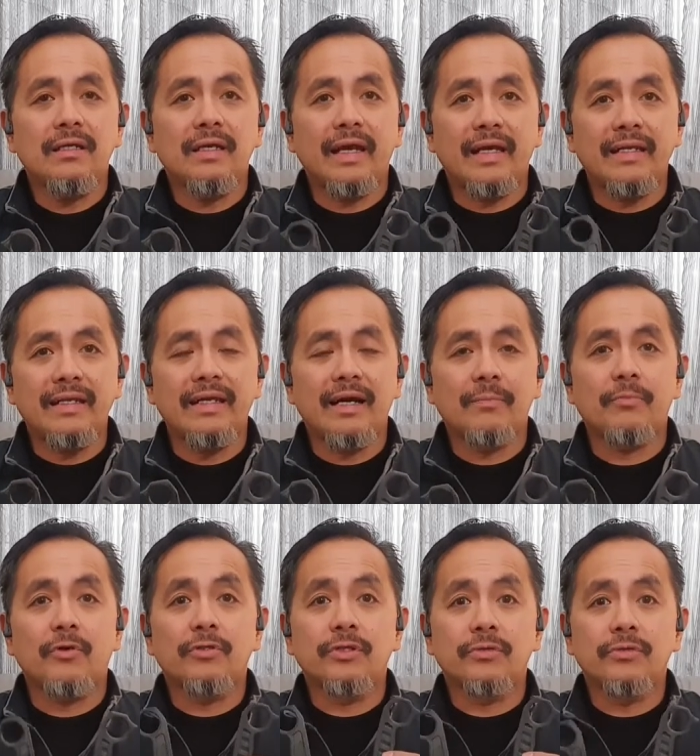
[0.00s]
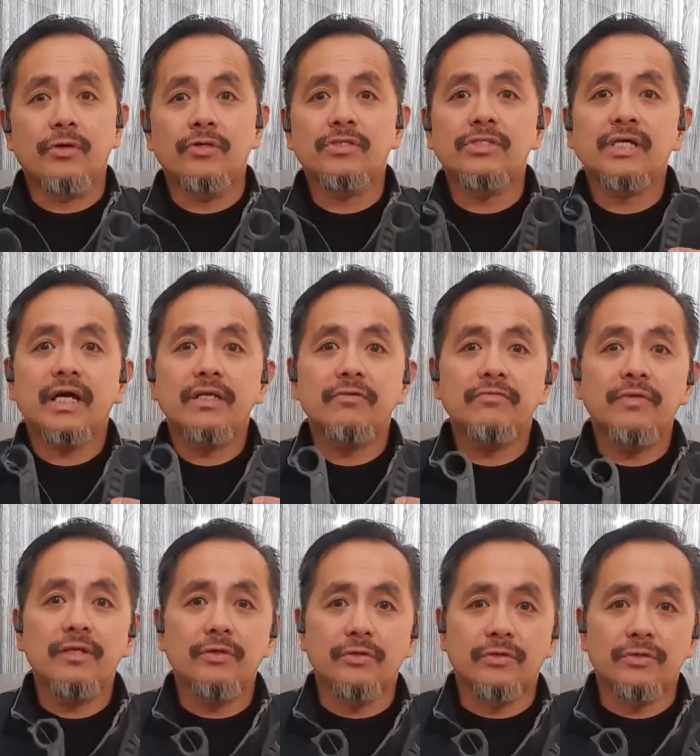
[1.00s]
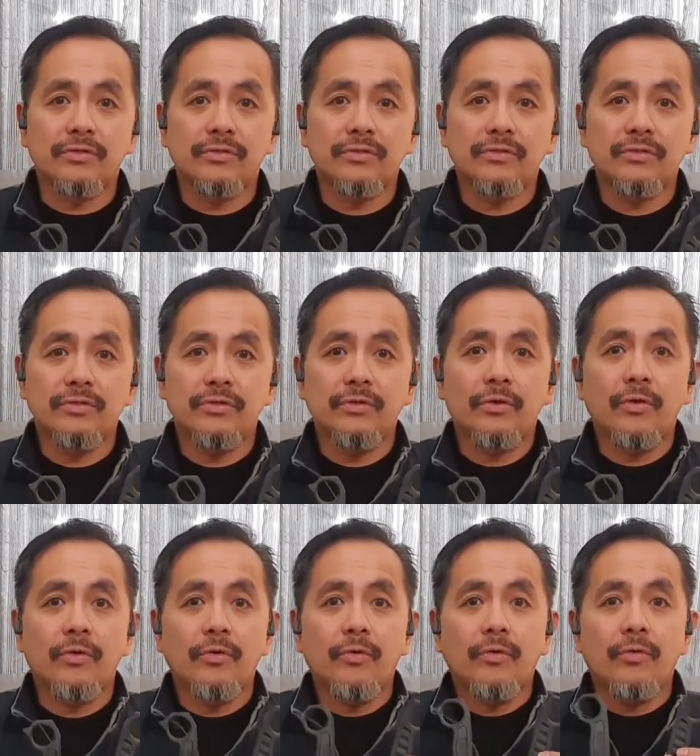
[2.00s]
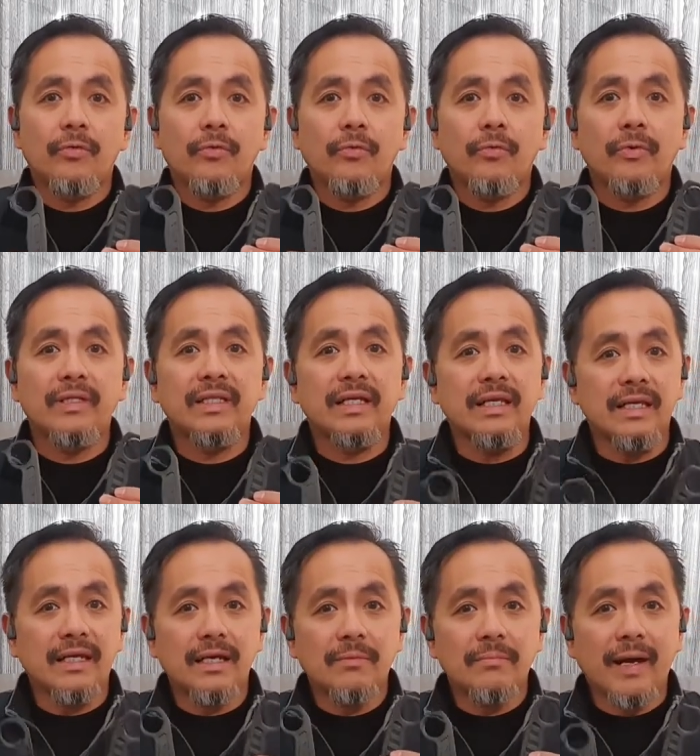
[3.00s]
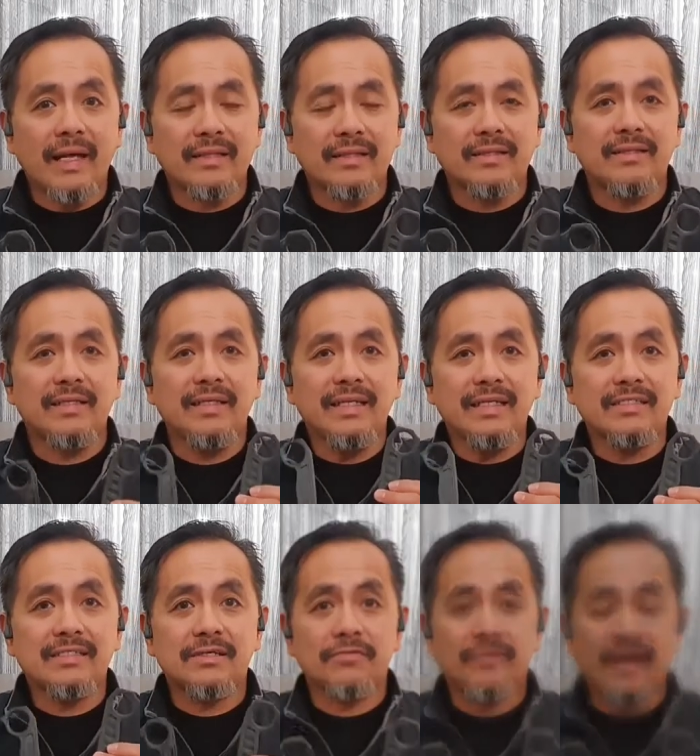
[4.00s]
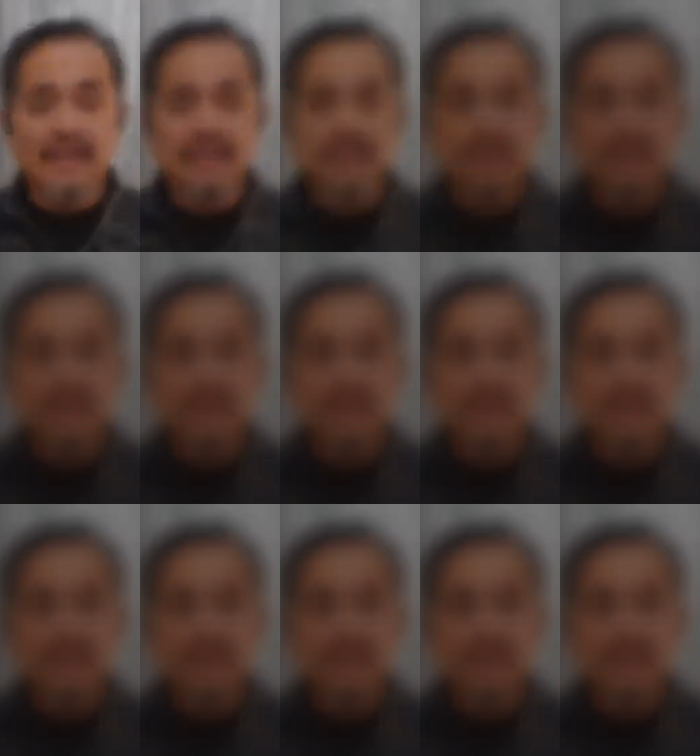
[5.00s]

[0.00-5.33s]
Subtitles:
ending up on the wrong side of the law when the legal battle hits the fan.